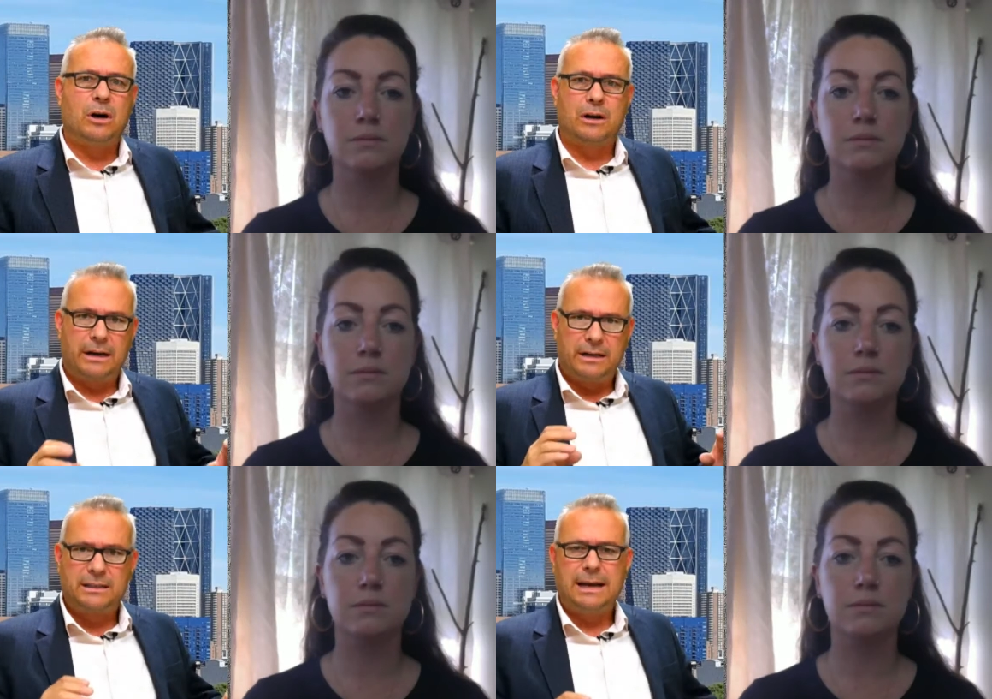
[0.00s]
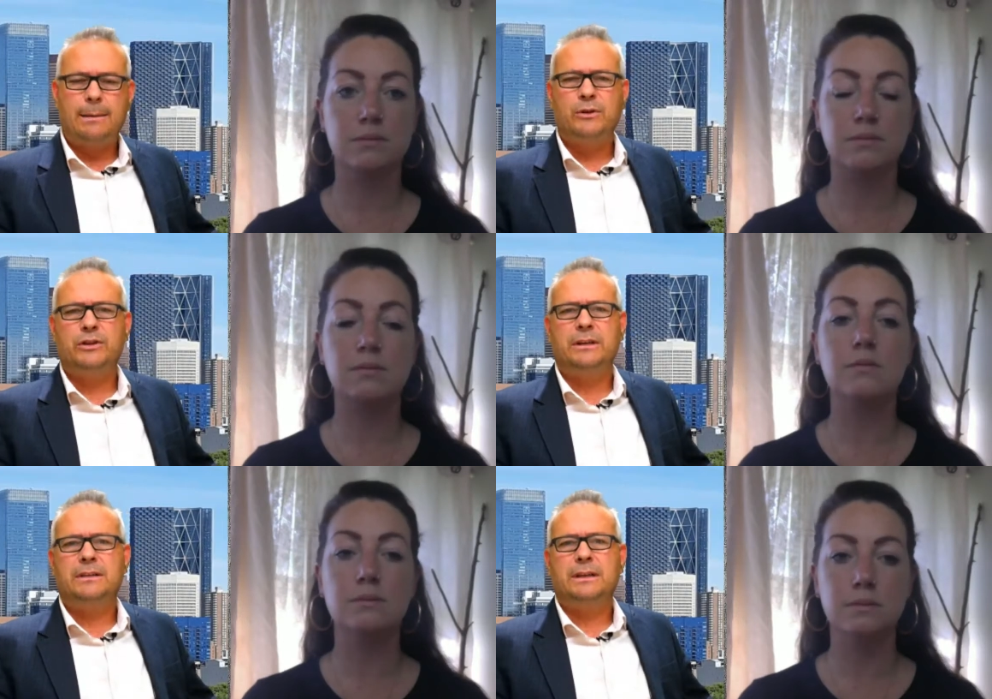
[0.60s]
Speaker 1: and established
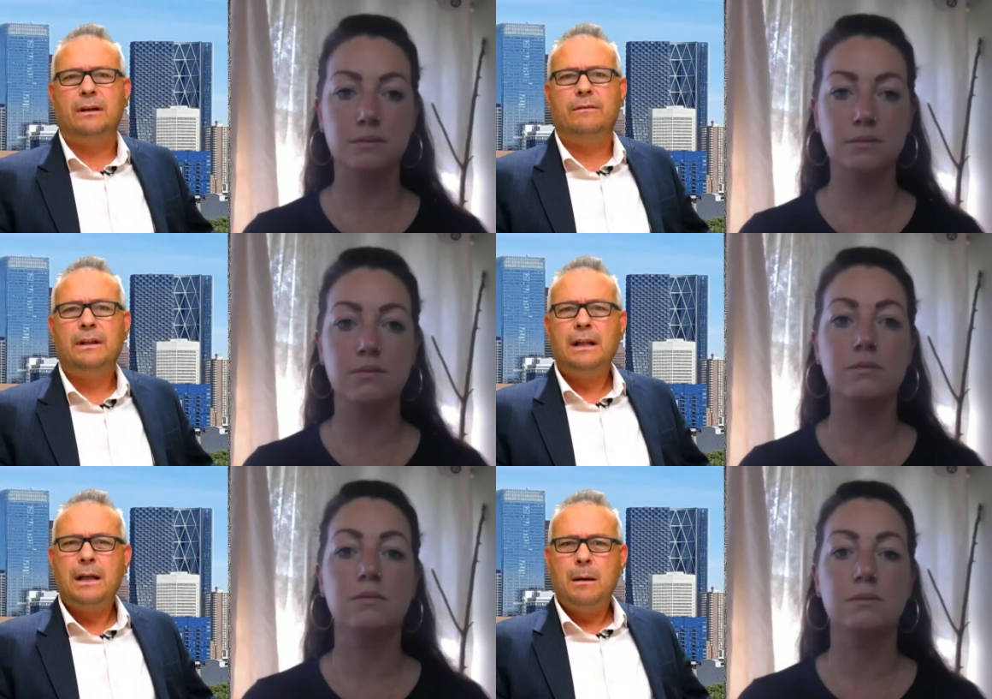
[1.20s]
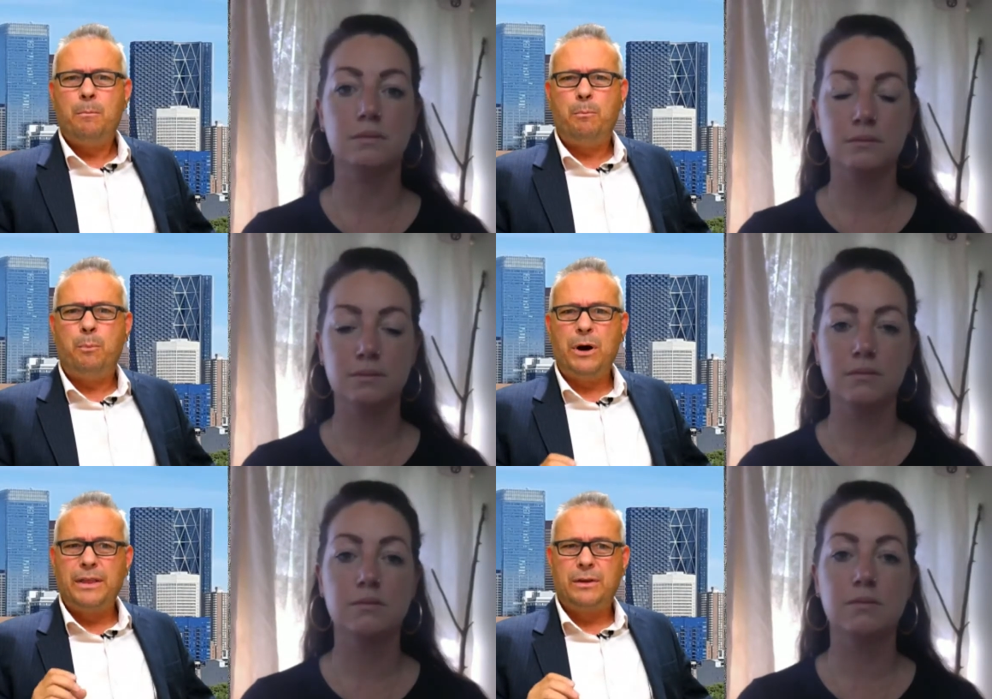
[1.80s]
itself, but
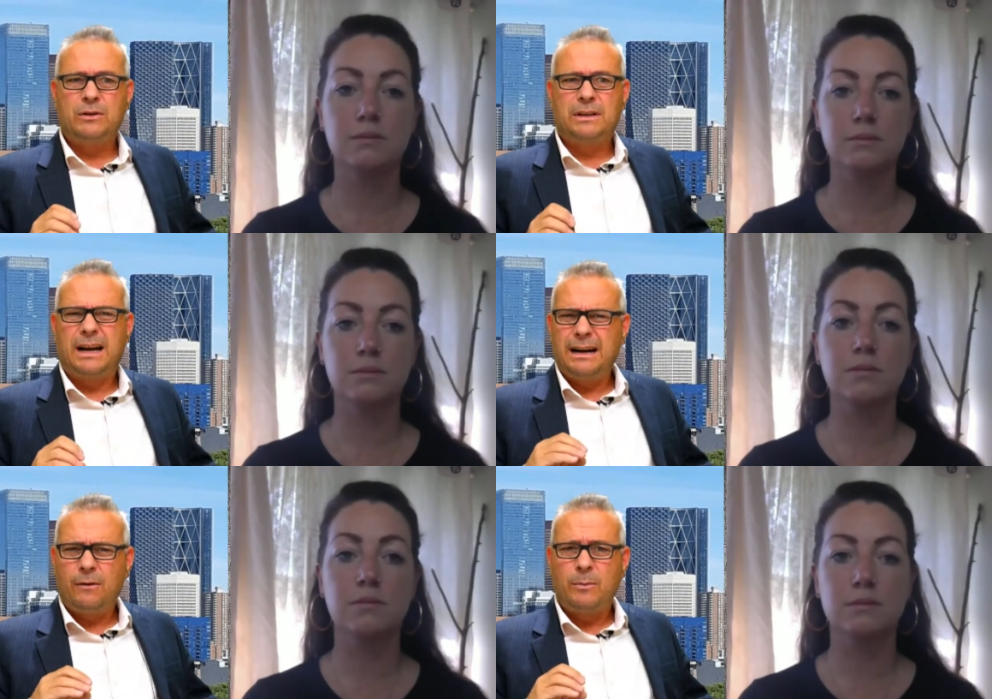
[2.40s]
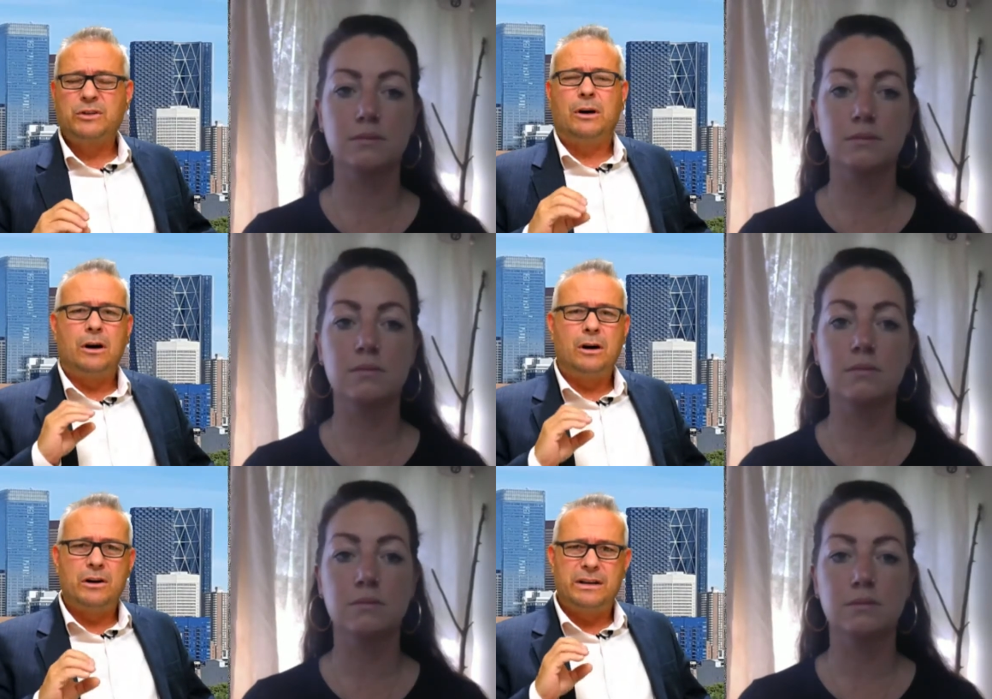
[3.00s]
there's kind of almost a
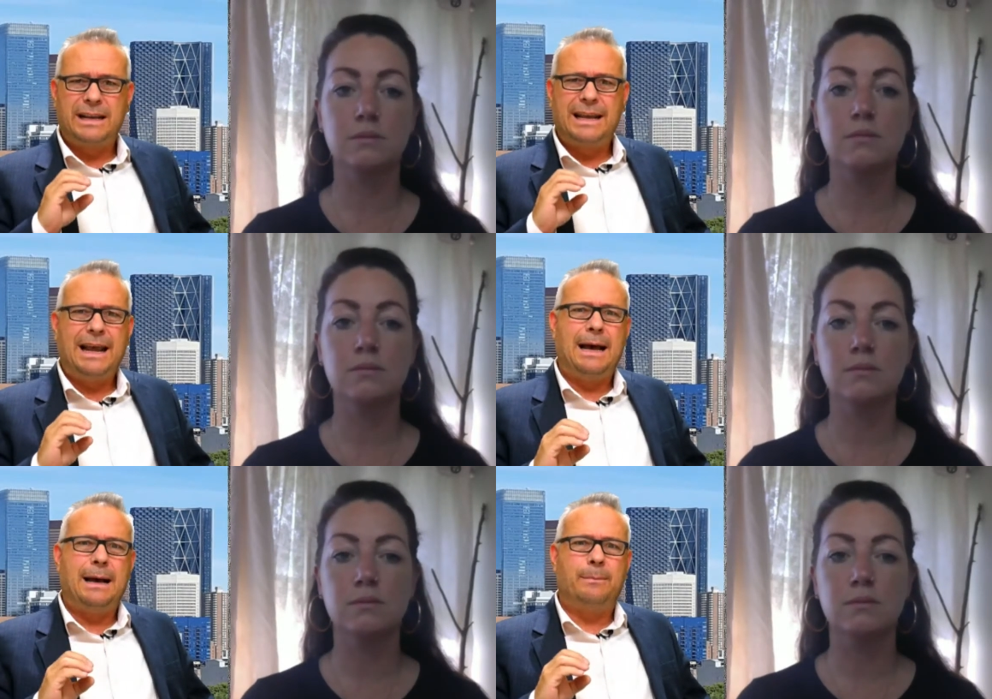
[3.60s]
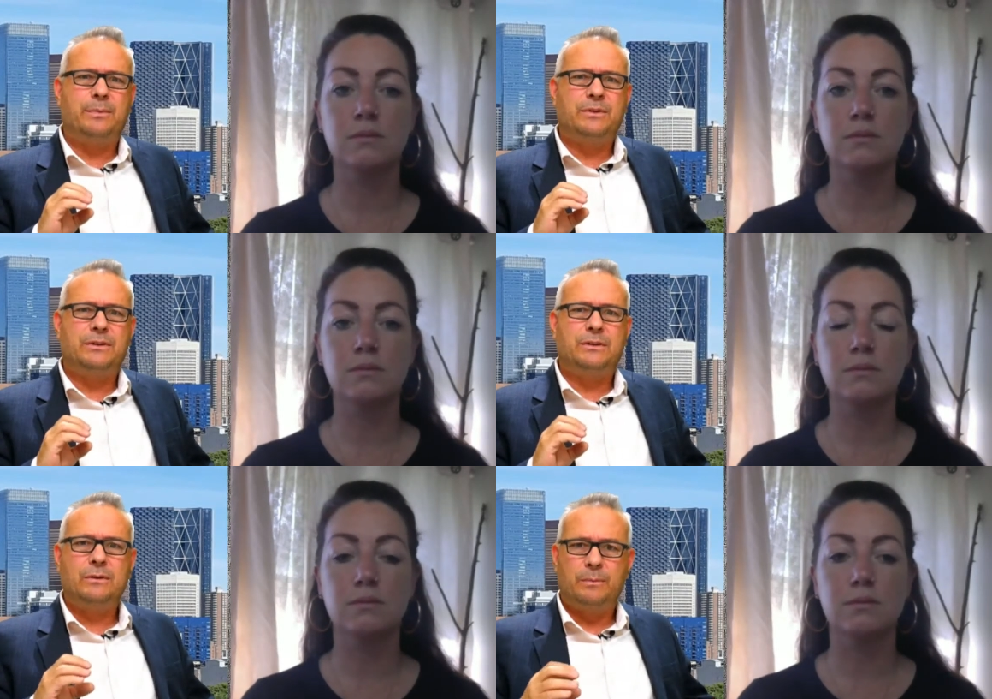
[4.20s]
hard cap to the
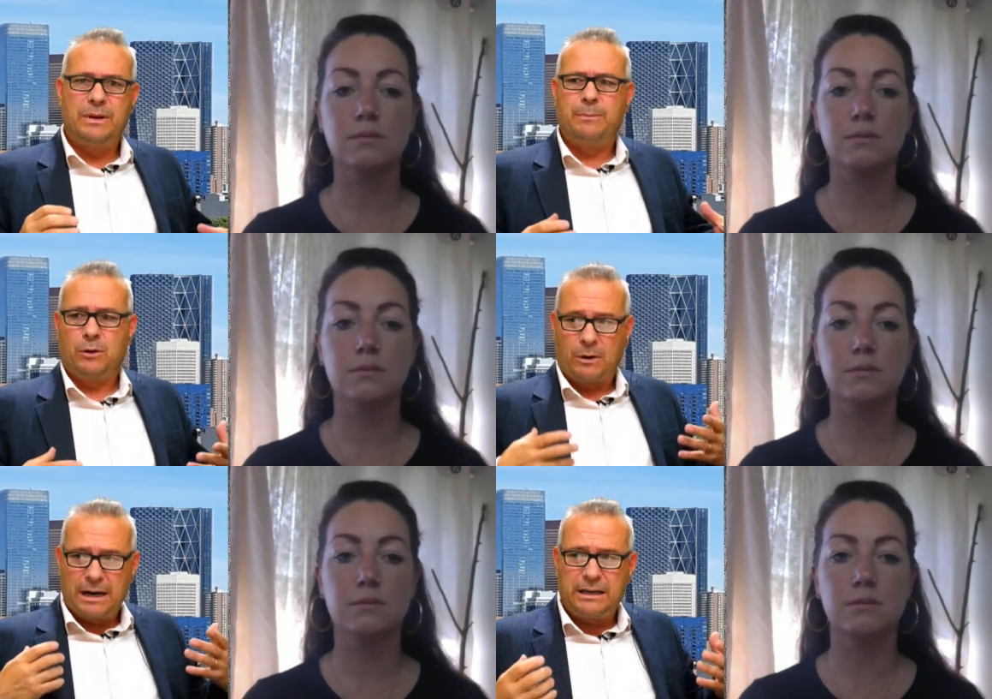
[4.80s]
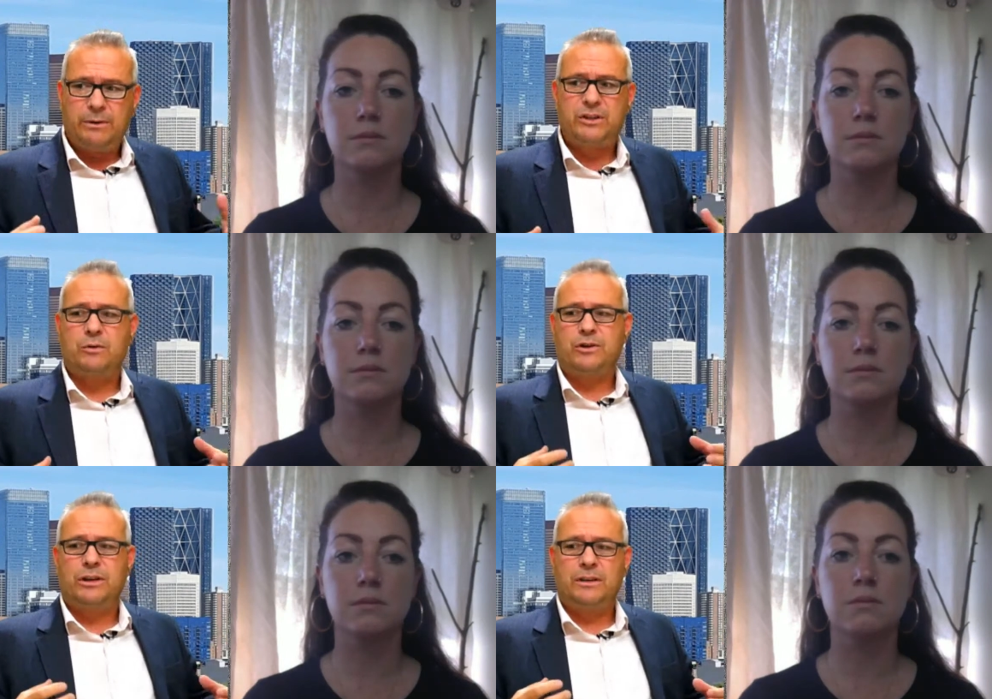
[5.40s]
people who are anti-restriction and
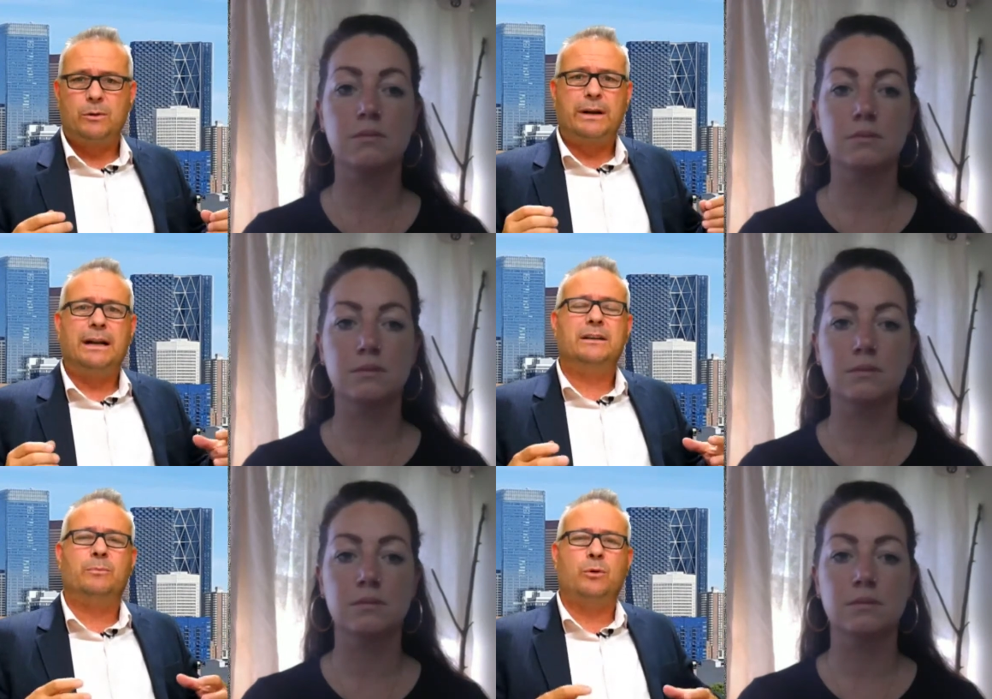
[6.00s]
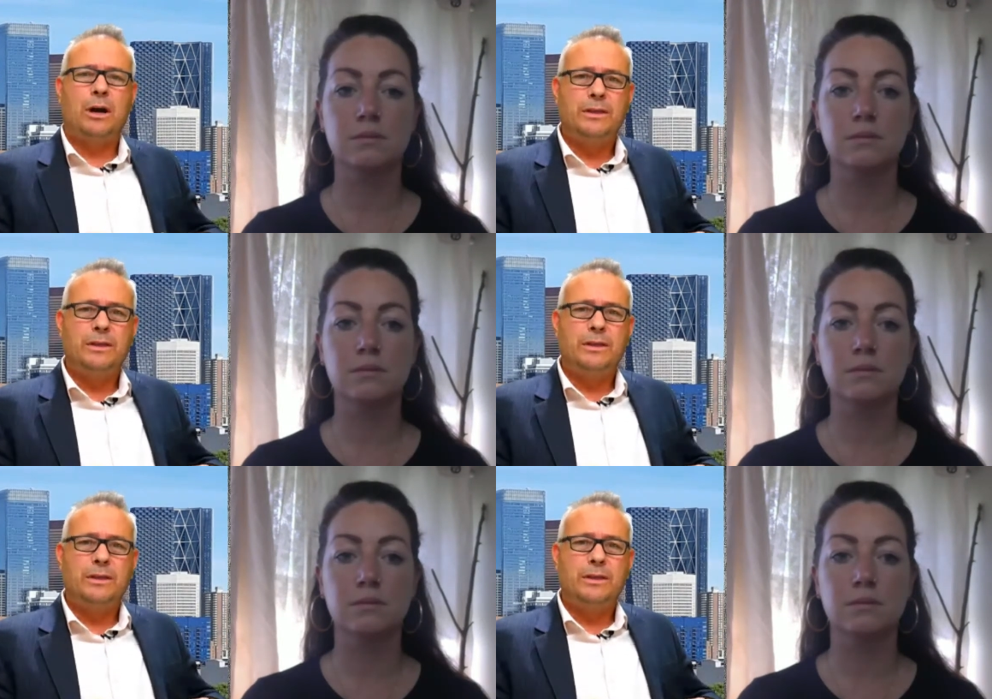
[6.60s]
so on. Like to broaden the